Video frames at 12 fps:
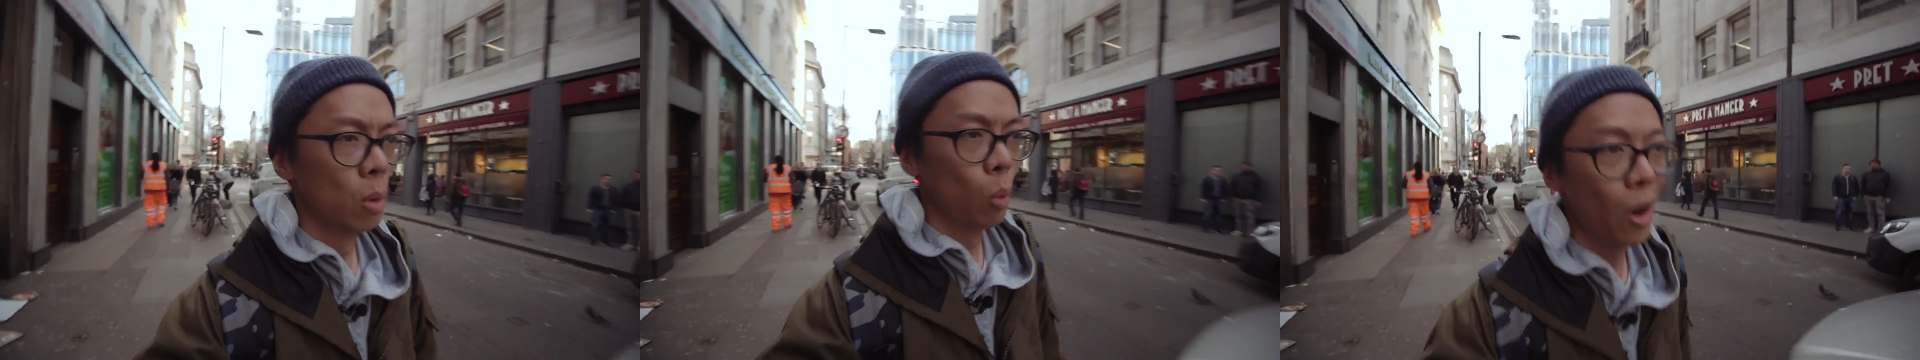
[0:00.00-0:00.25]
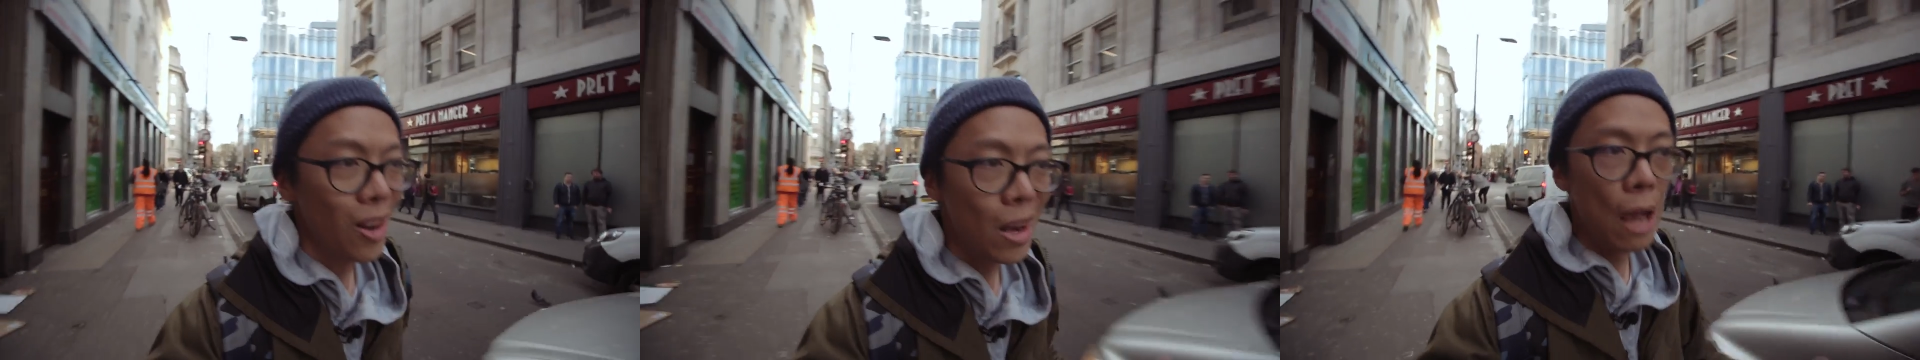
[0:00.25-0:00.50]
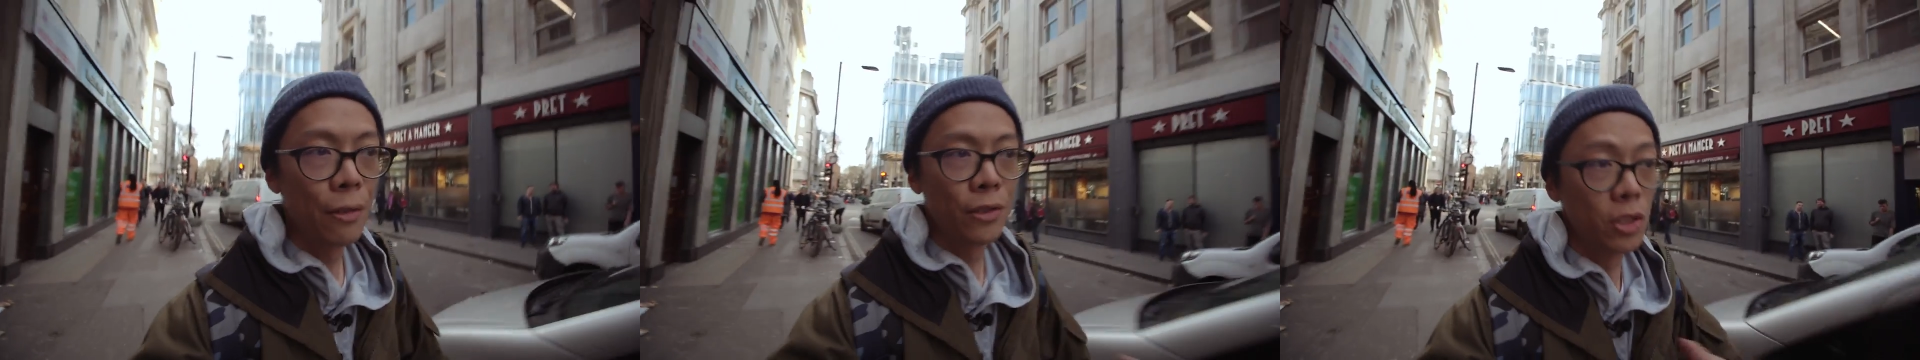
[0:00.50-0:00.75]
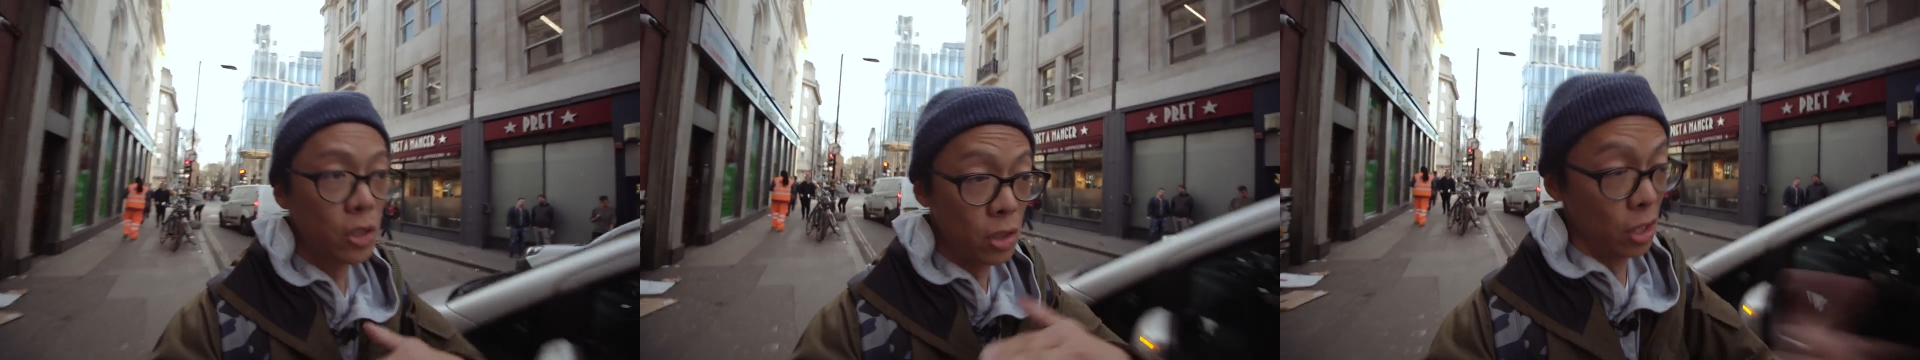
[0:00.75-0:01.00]
When I left
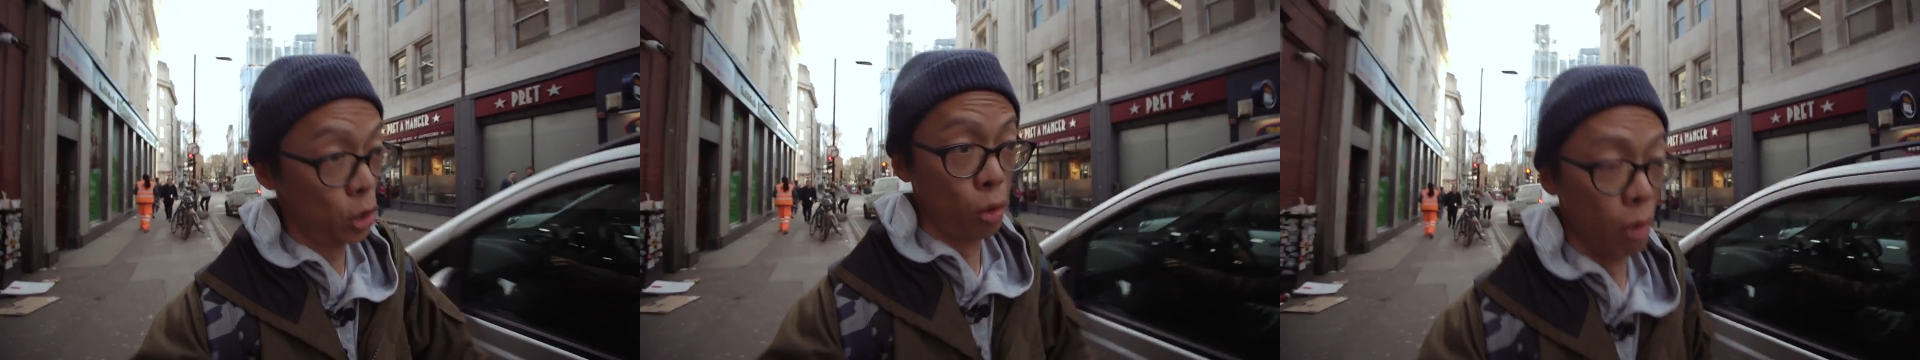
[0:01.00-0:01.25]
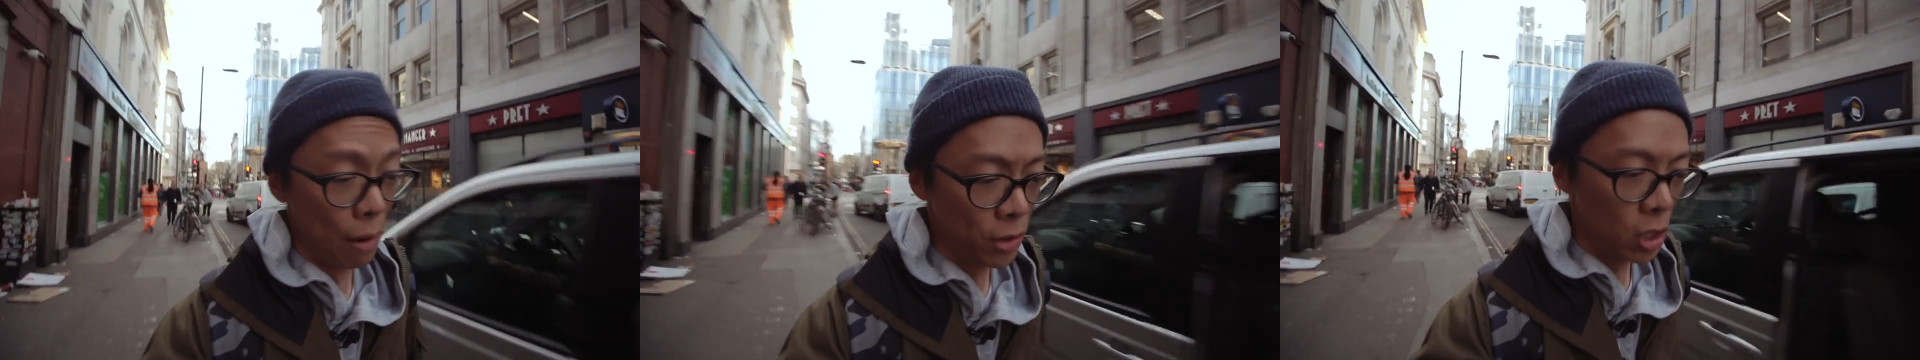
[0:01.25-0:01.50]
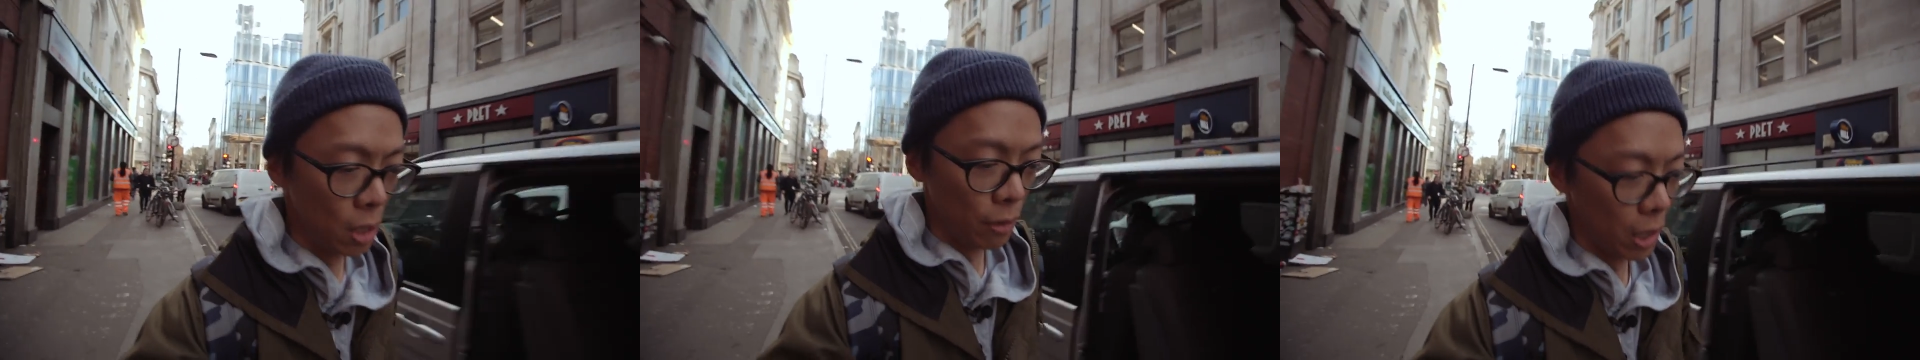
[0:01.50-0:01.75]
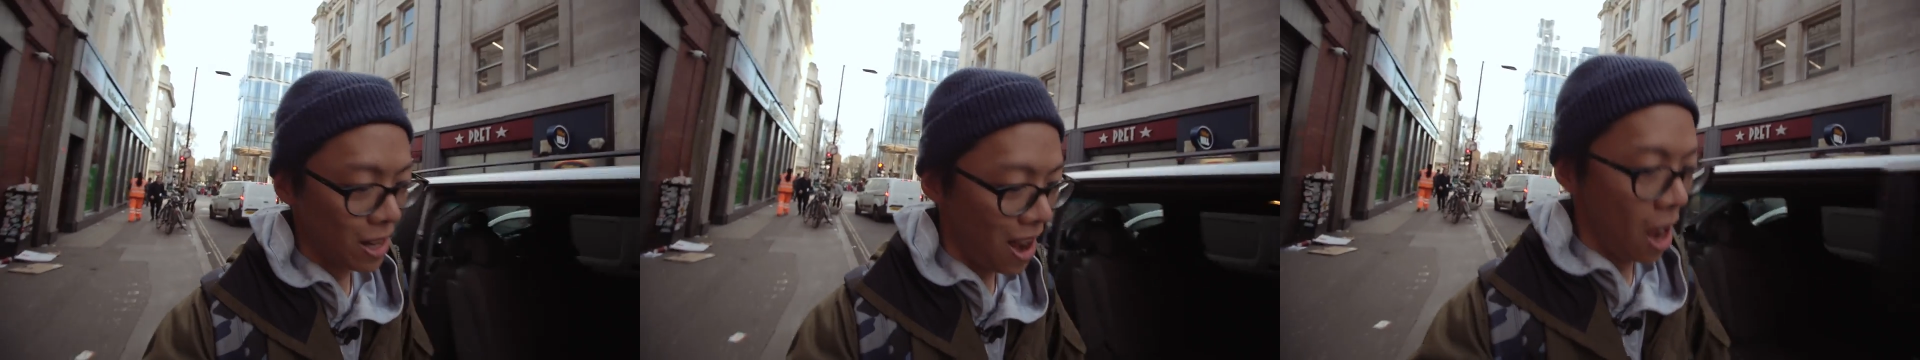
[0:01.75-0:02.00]
Digital Rev
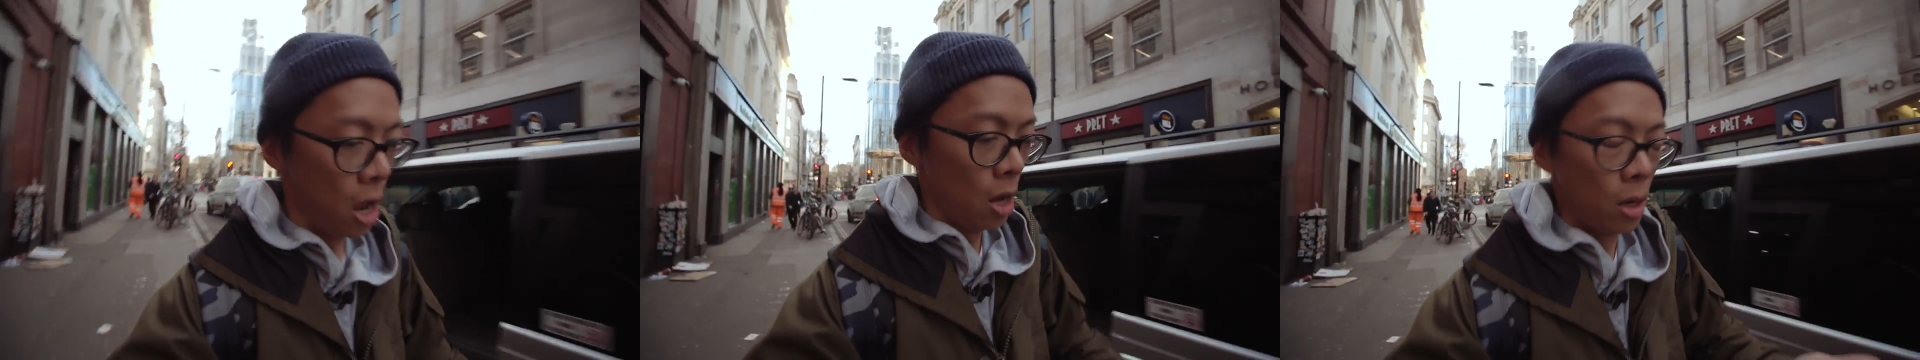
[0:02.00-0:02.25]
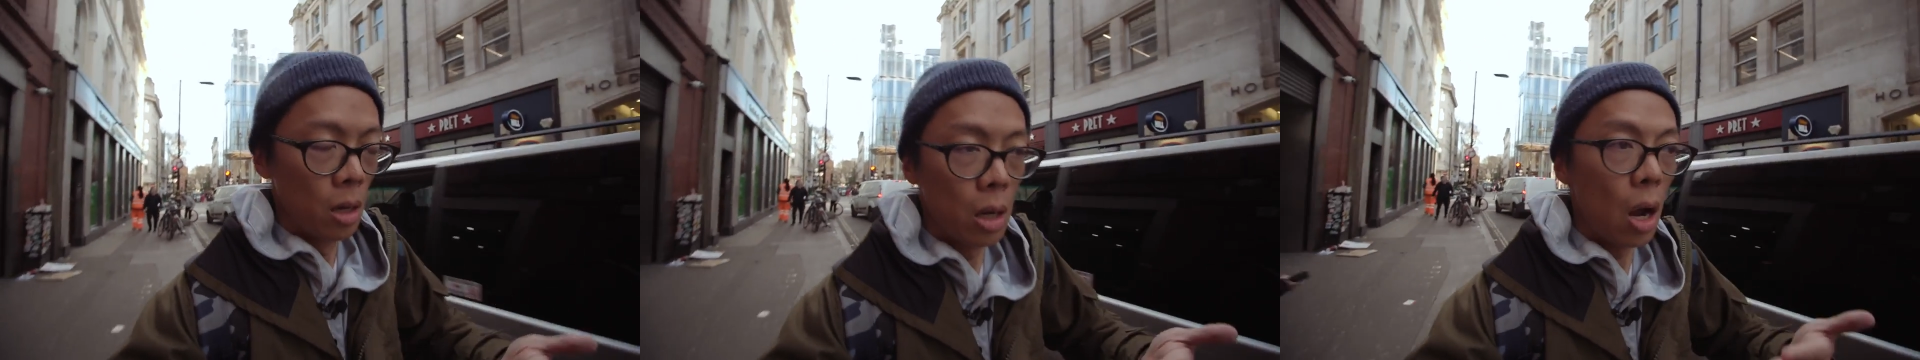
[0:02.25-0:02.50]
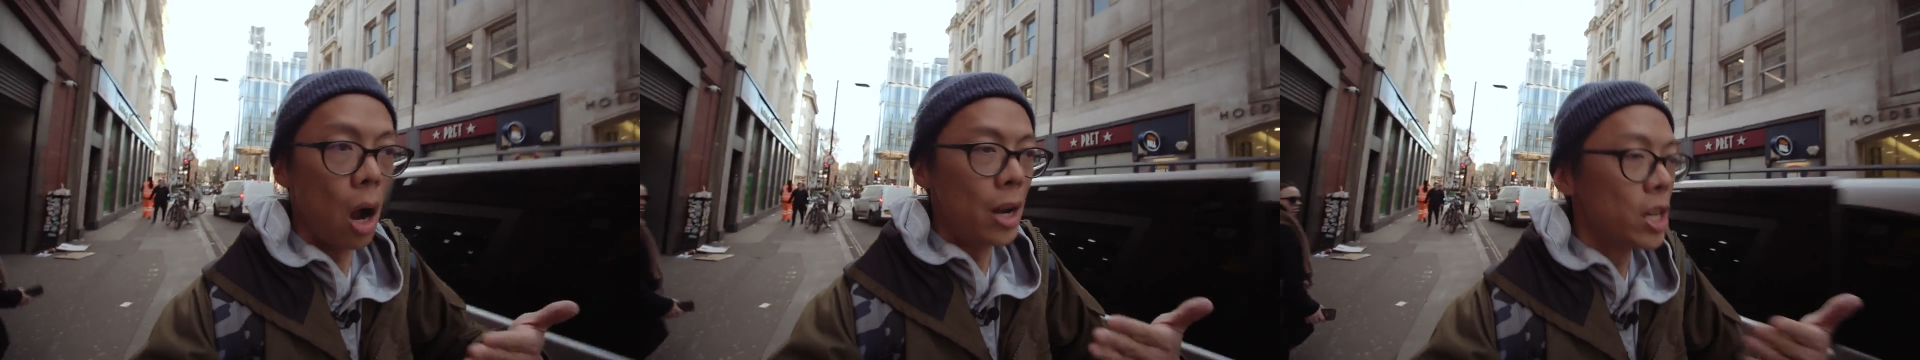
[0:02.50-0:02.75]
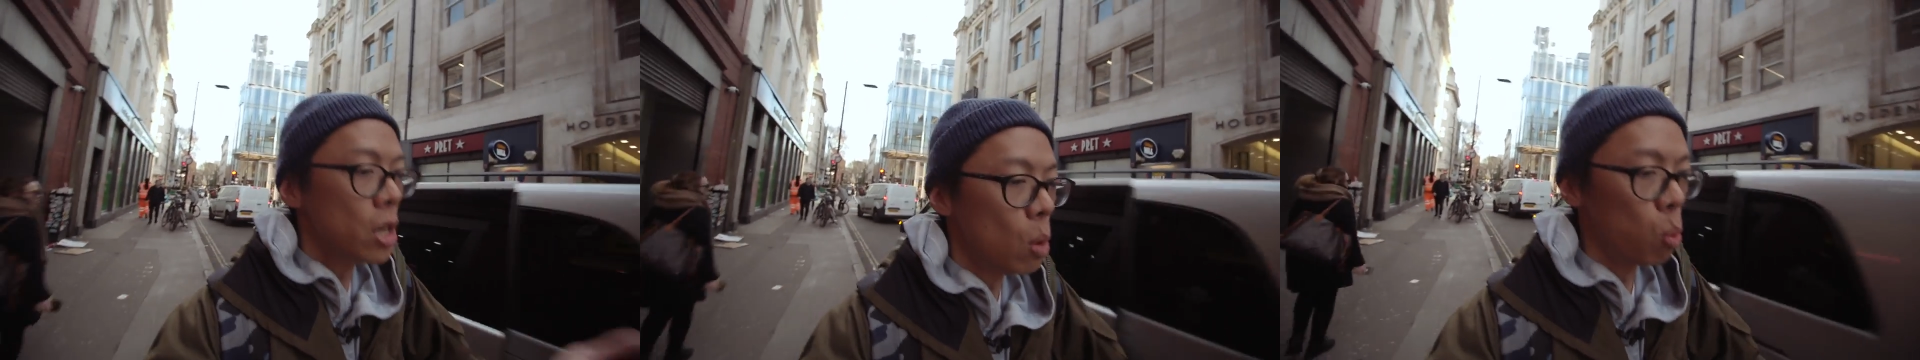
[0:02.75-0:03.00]
TV, I
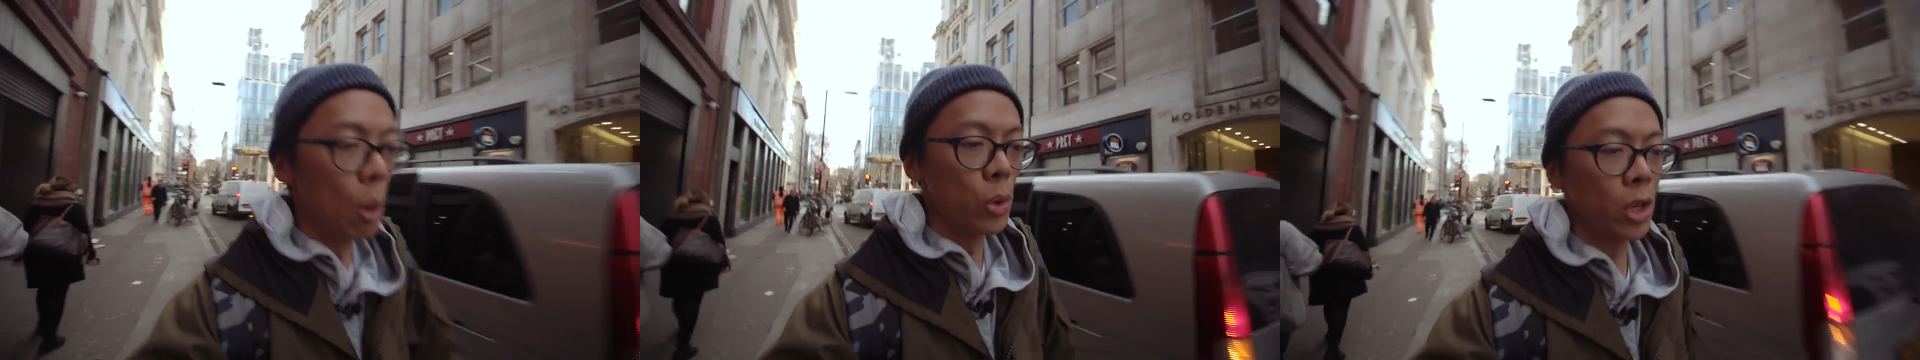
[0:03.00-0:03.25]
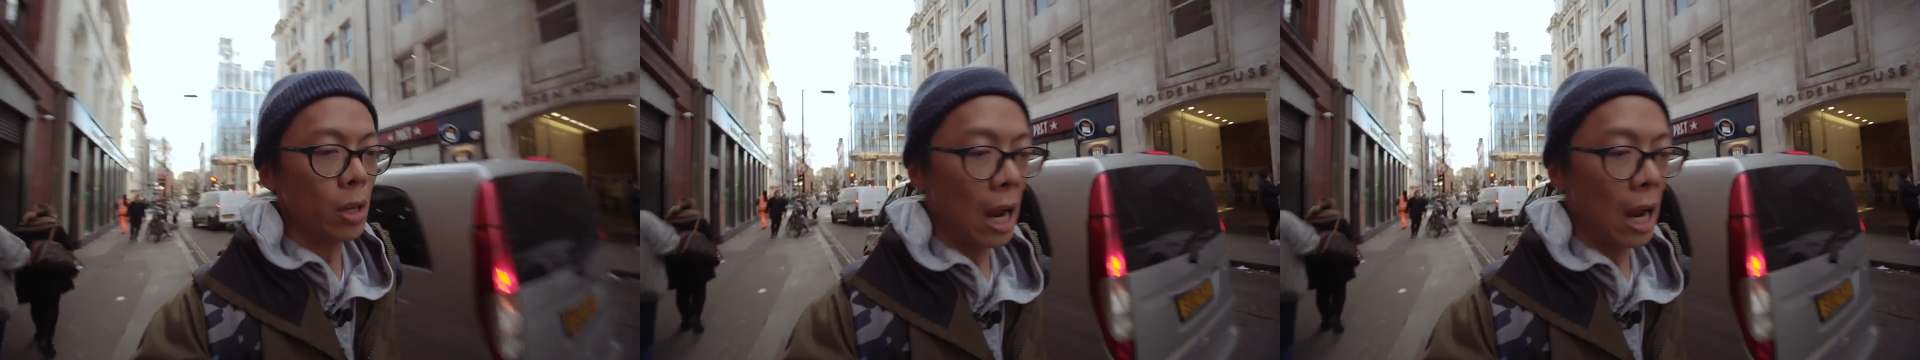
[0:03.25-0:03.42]
didn't know what was going